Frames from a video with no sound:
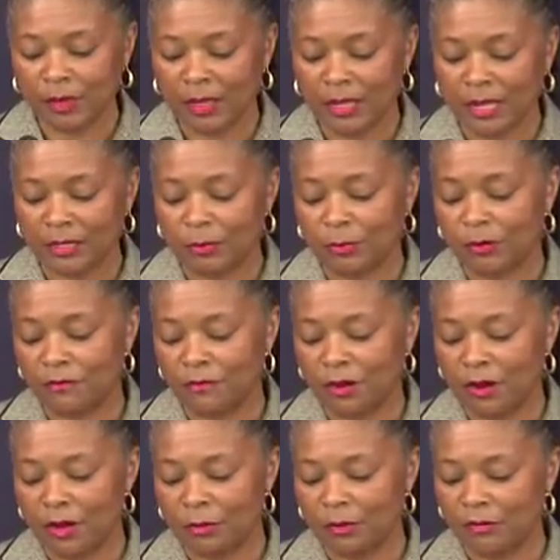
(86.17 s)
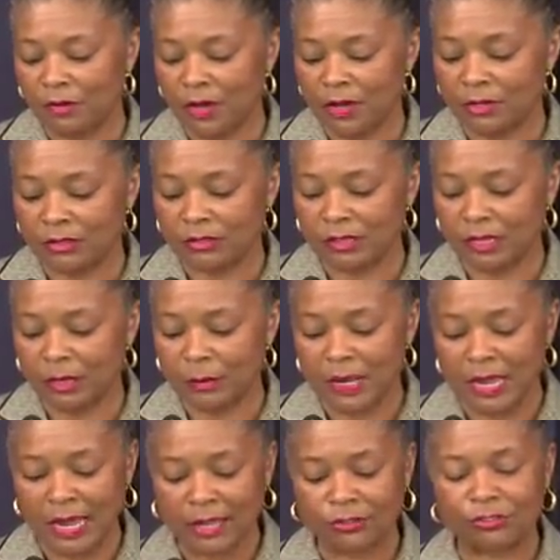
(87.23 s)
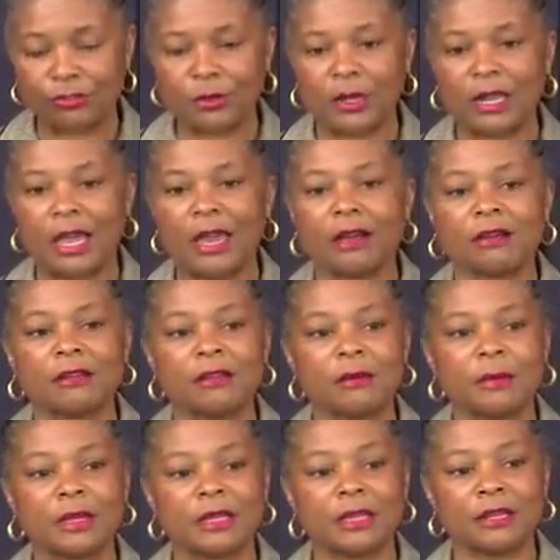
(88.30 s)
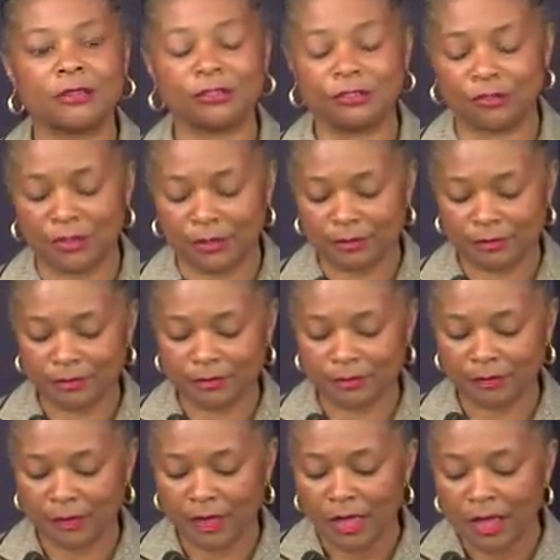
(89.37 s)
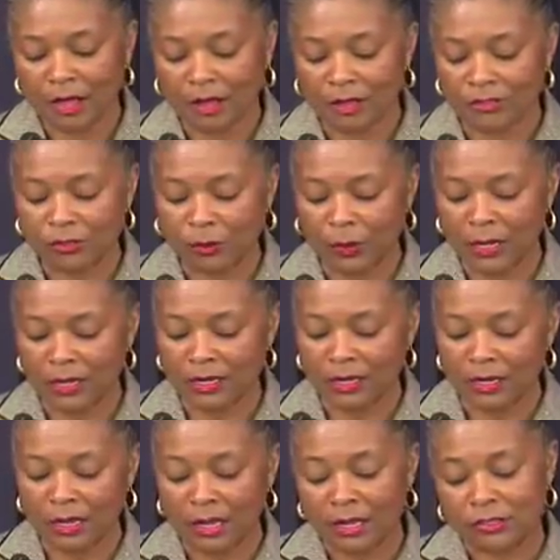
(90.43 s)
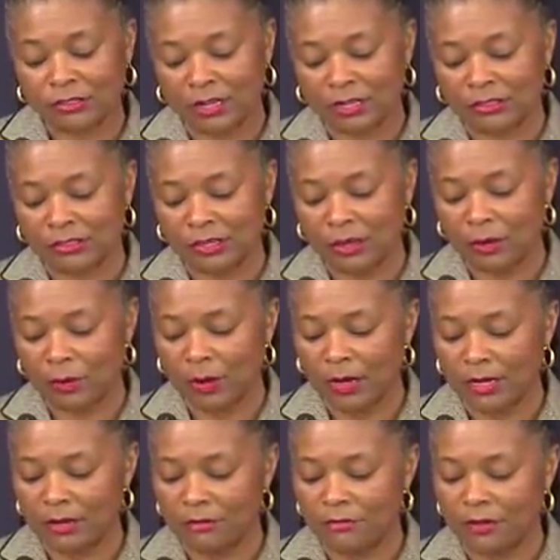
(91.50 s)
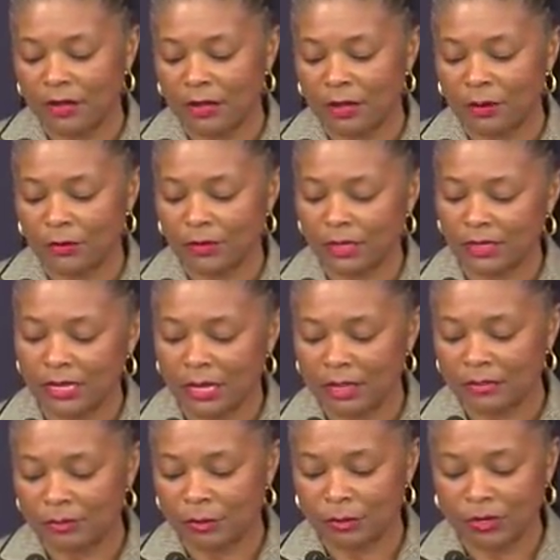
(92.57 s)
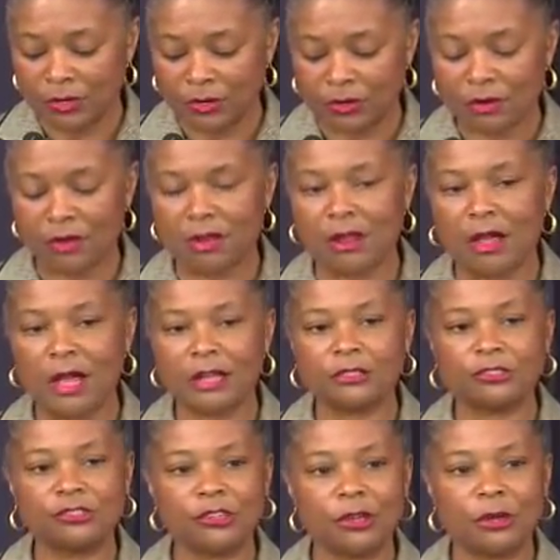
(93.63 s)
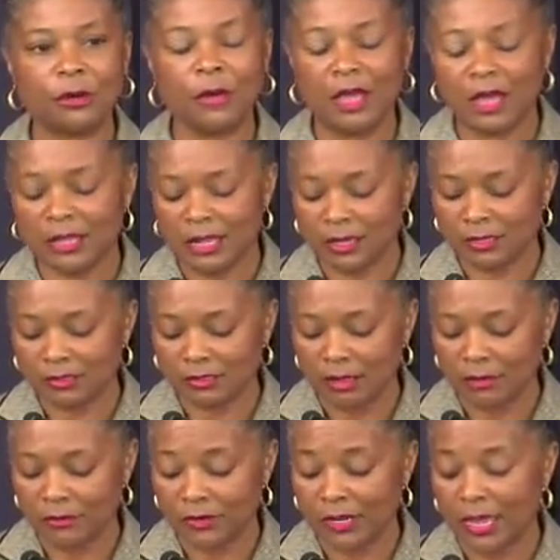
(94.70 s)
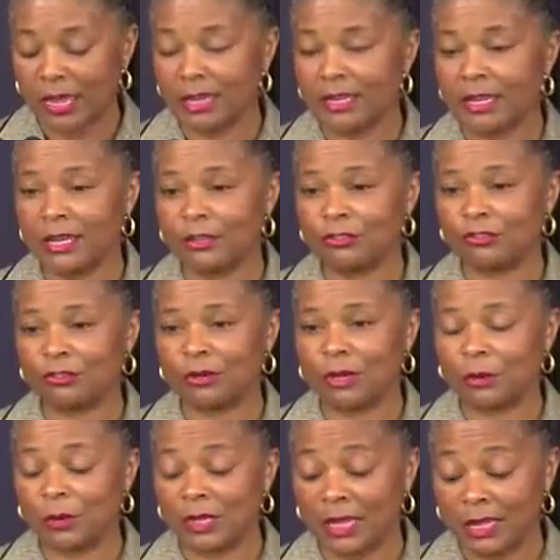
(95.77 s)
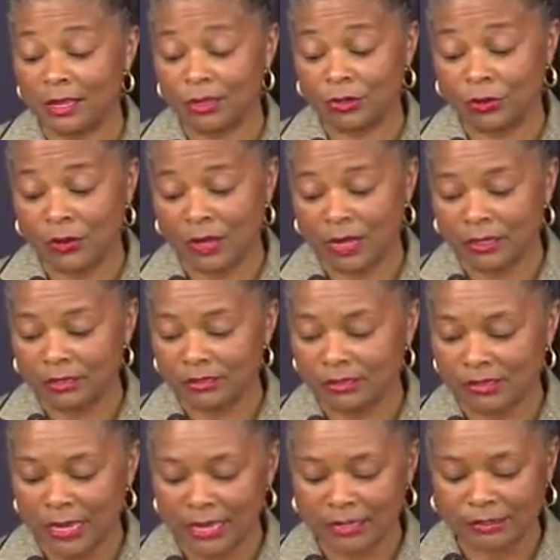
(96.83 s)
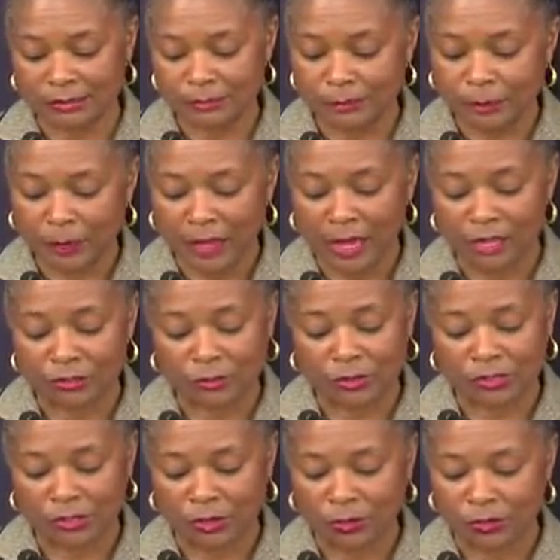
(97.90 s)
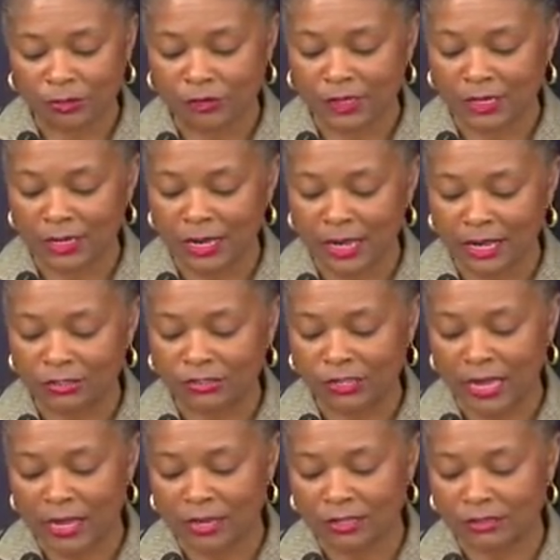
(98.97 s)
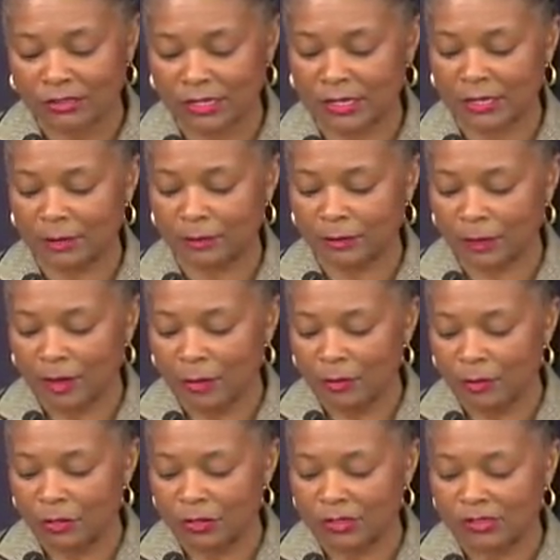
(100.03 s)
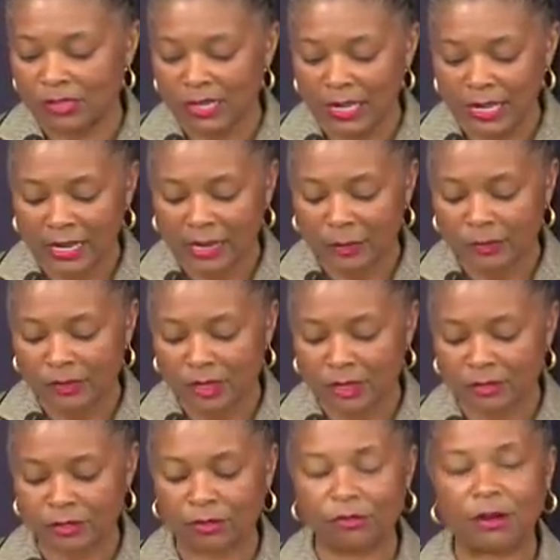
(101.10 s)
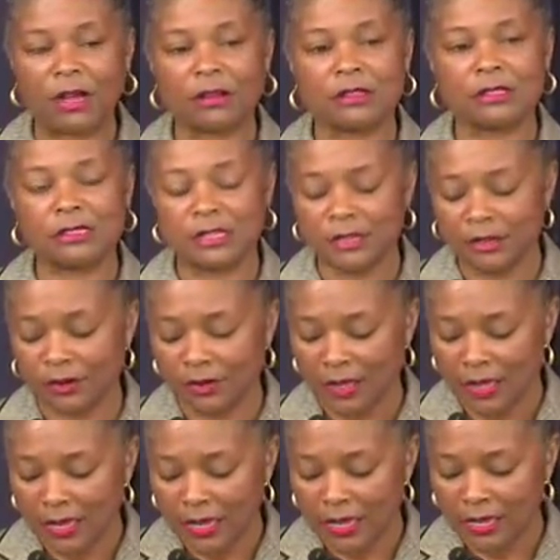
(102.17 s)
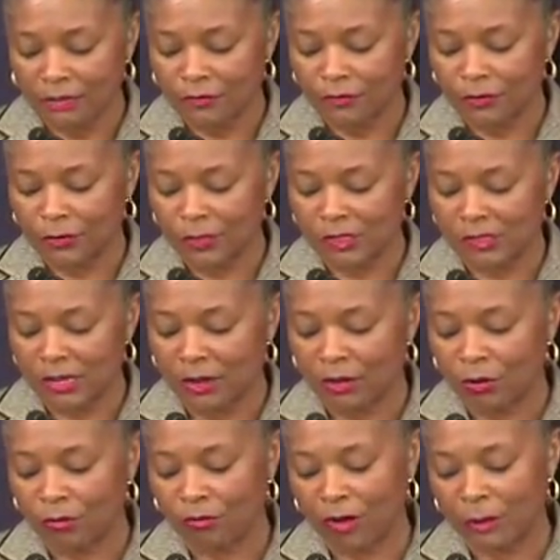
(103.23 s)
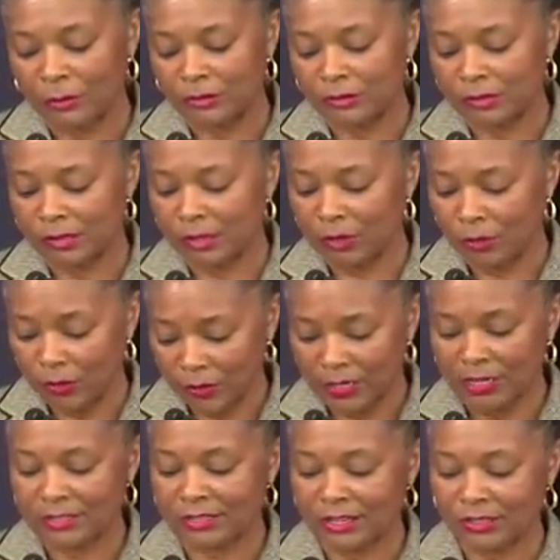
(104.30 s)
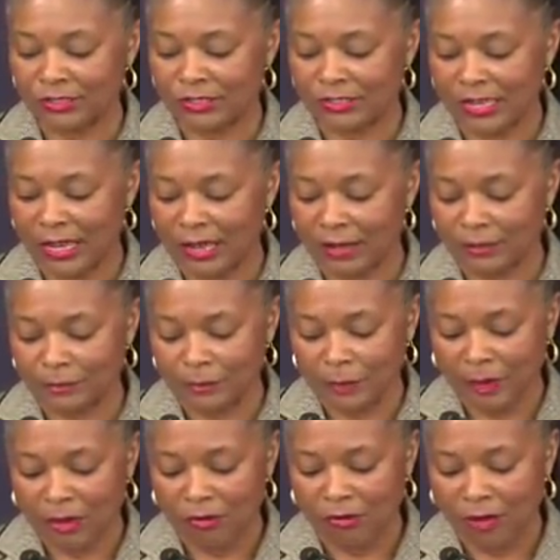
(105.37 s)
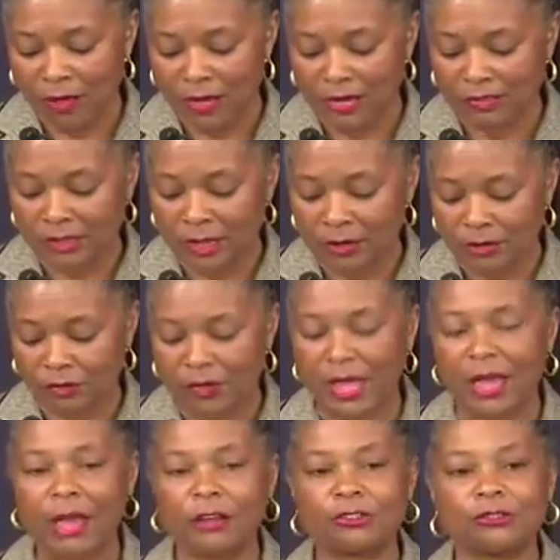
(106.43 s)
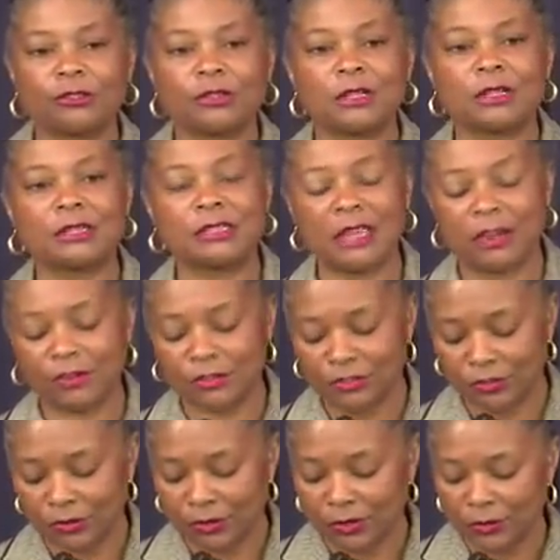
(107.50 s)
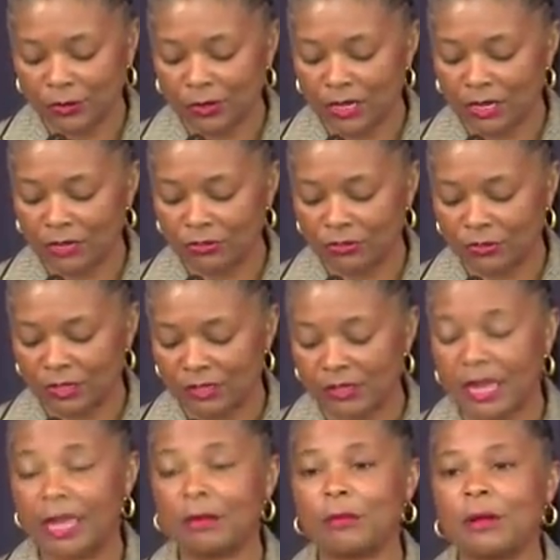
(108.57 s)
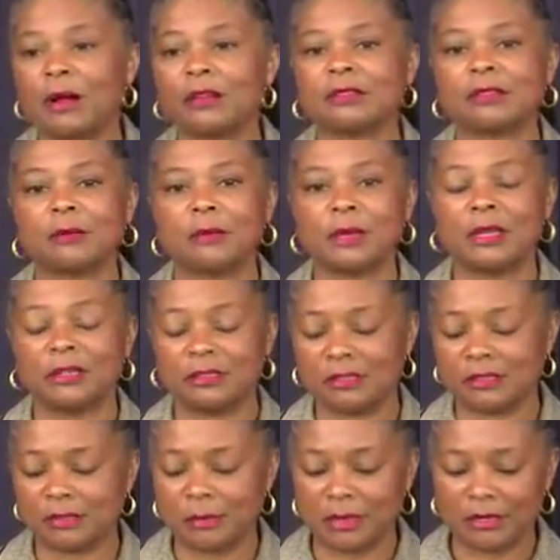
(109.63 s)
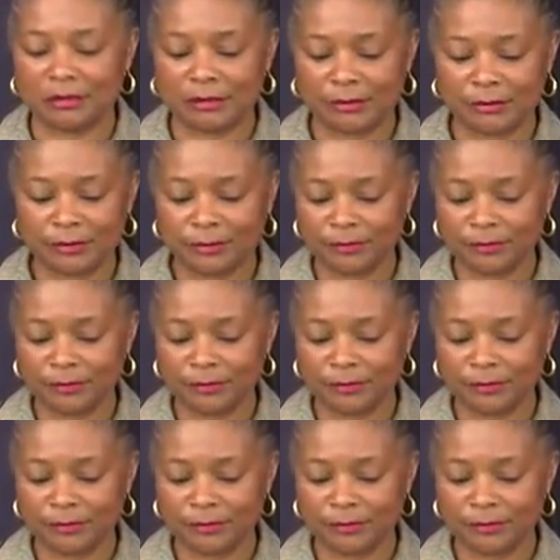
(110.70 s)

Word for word: that the preferred provider scheme led to an economic injury. Consequently, Judge Talwani found that as Bermuda could not show that it suffered any injury within the United States as a result of the alleged scanning scheme, Bermuda's claims under the Racketeer Influence and Corrupt Organizations Act arise out of extraterritorial injuries and must be dismissed.